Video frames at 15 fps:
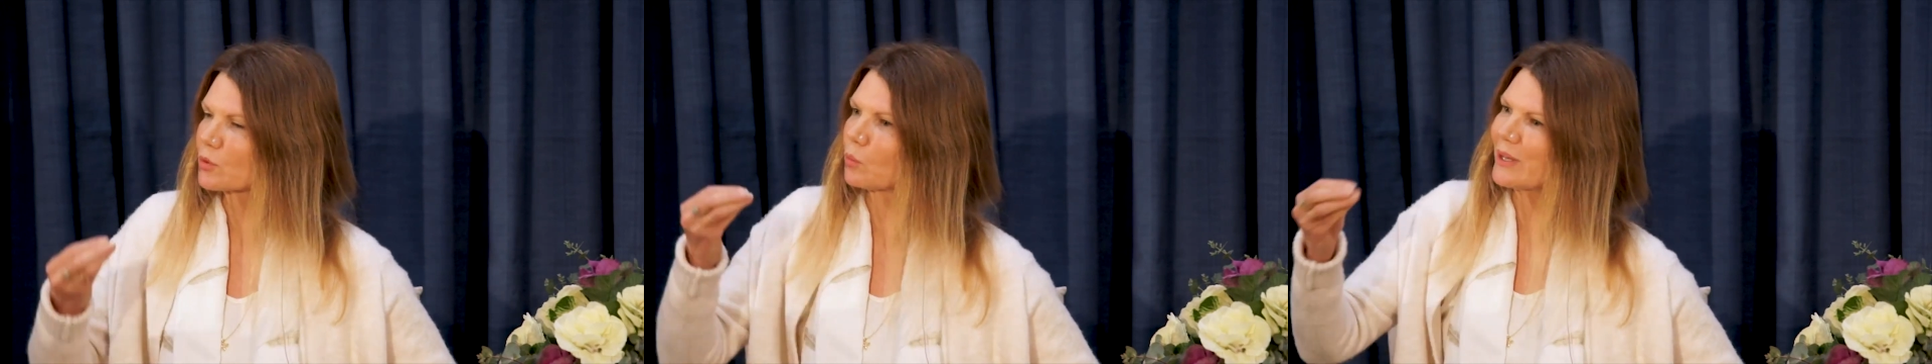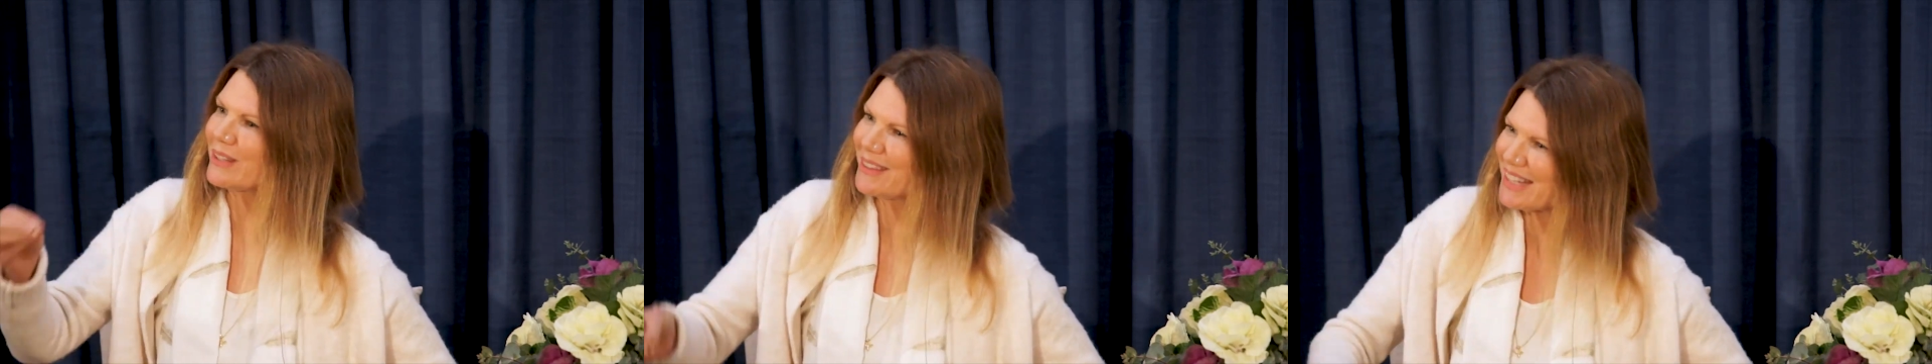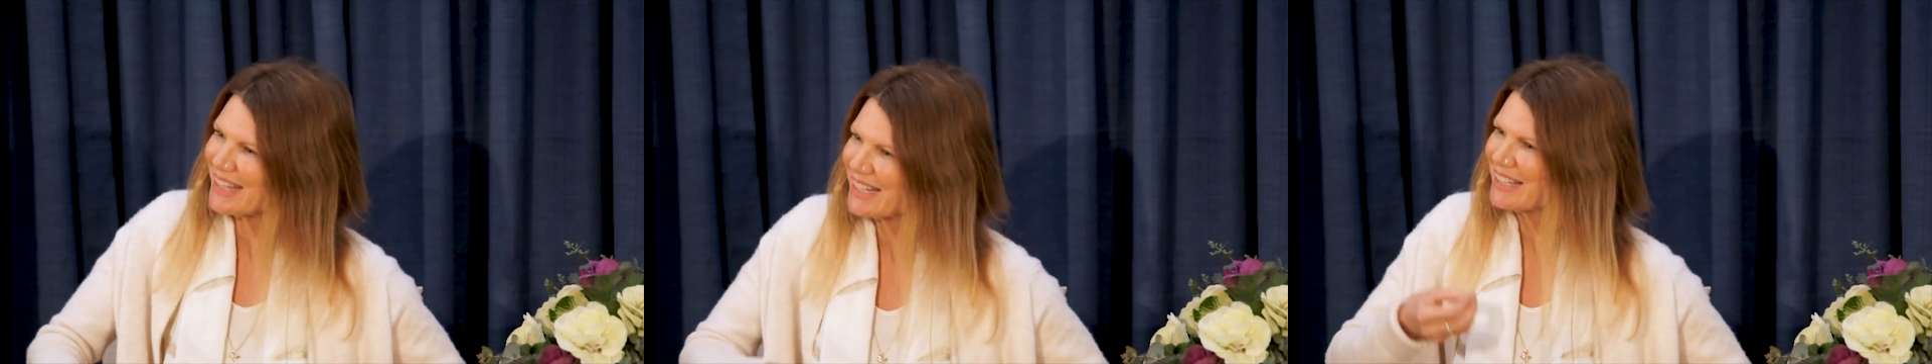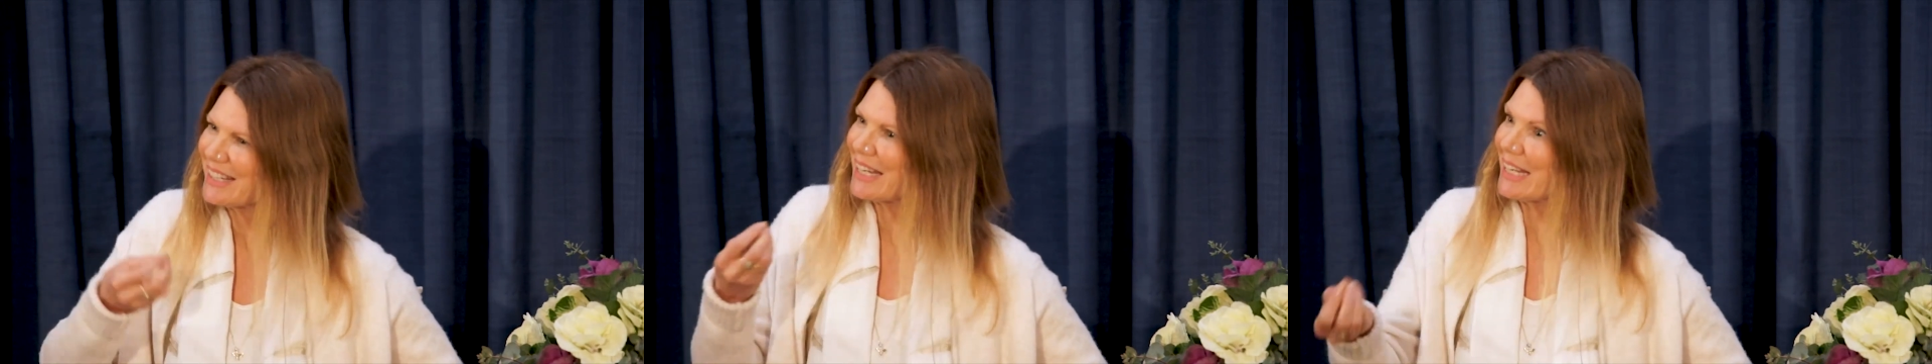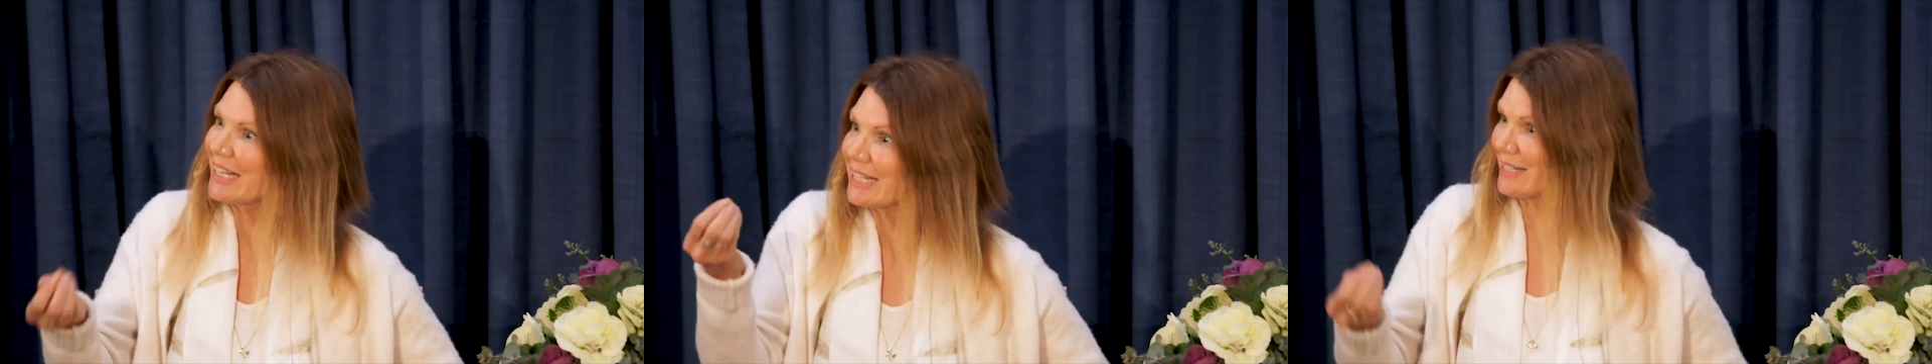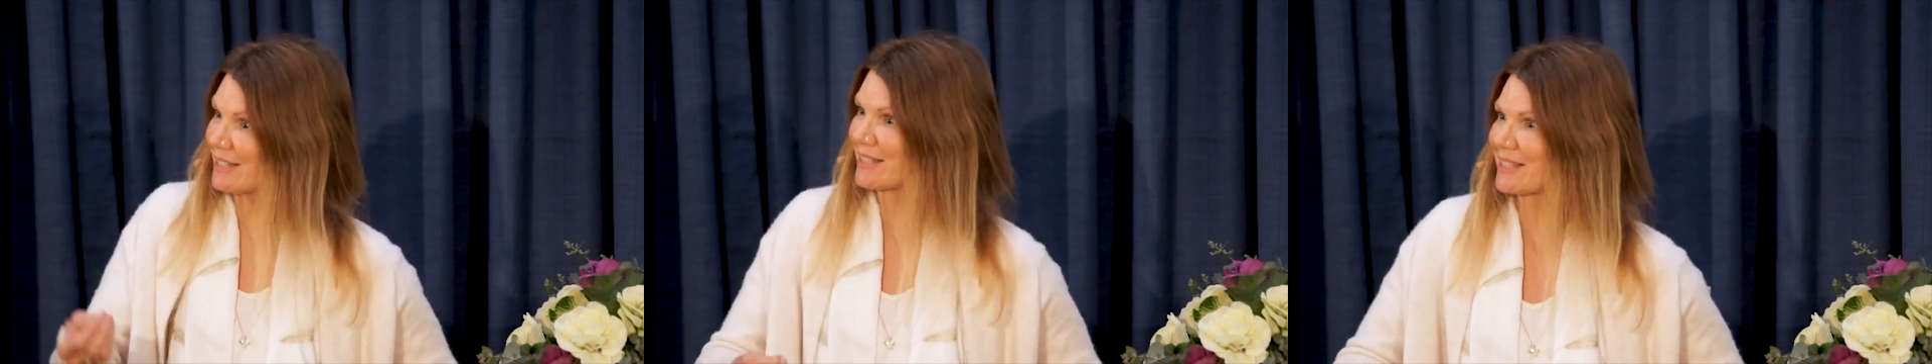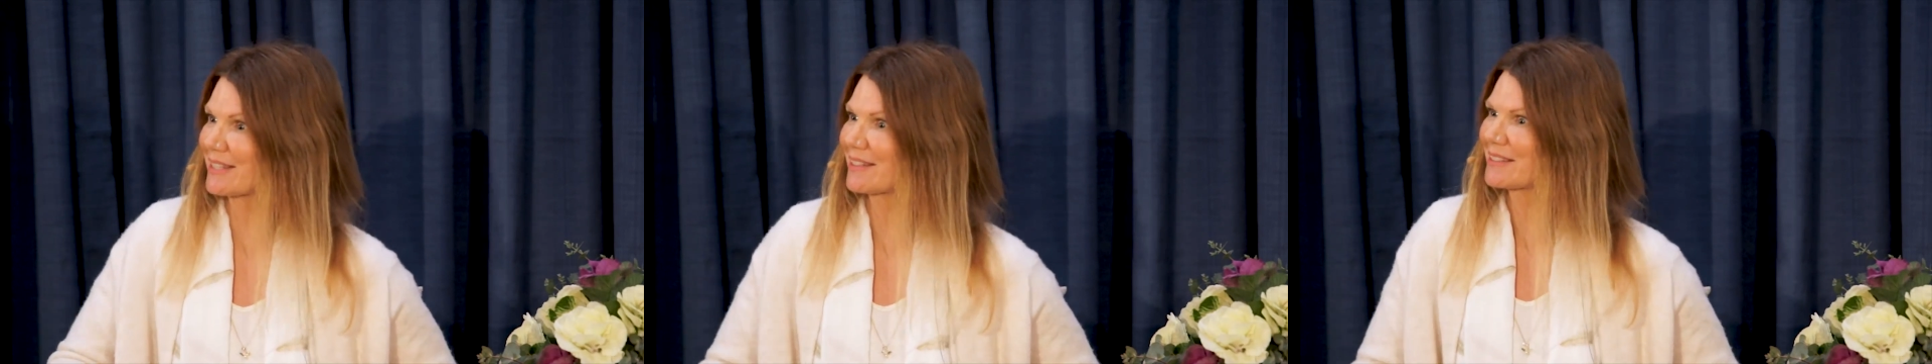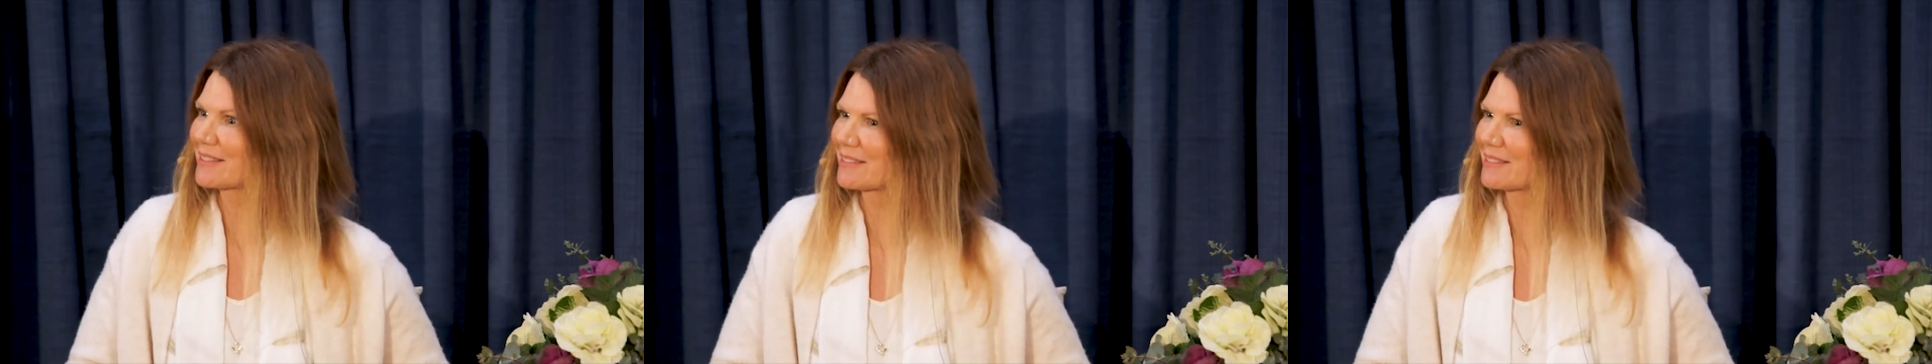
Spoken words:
within it.